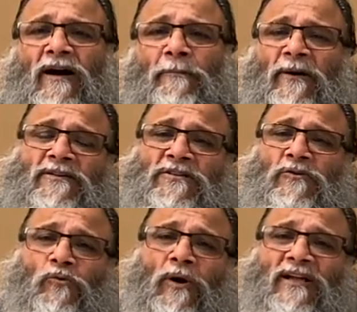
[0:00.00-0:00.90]
a person
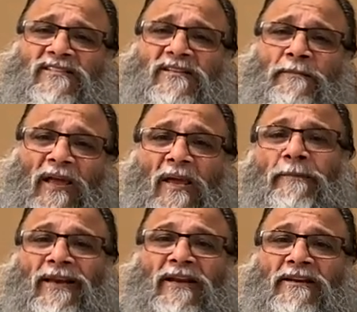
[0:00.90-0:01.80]
who has some
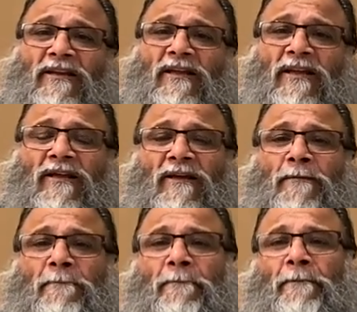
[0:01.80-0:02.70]
ability
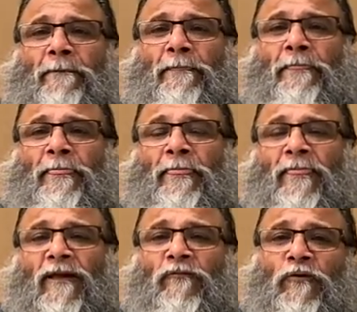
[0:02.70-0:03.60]

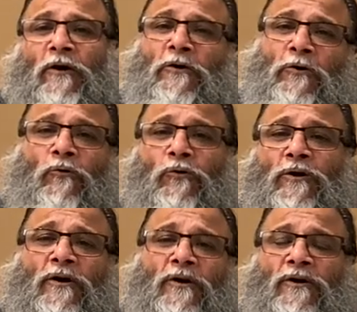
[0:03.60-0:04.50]
if you are a
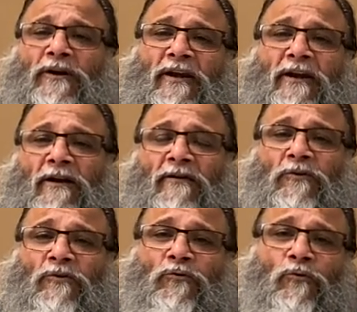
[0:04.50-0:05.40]
good knit
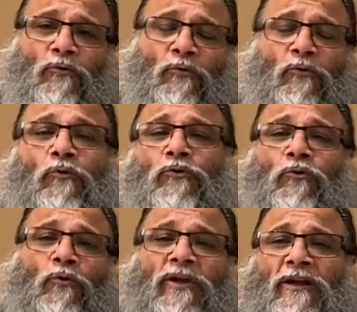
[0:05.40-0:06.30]
you do good
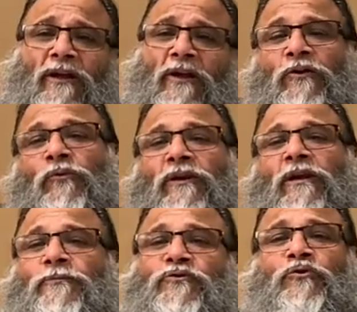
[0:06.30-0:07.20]
cooking you will
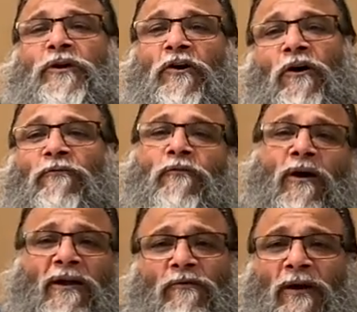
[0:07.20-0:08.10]
keep showing off
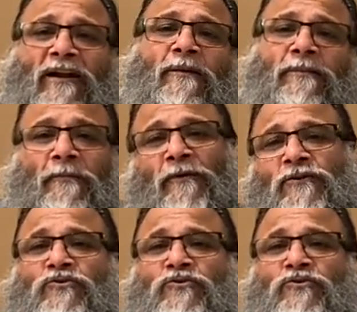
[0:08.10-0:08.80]
inviting people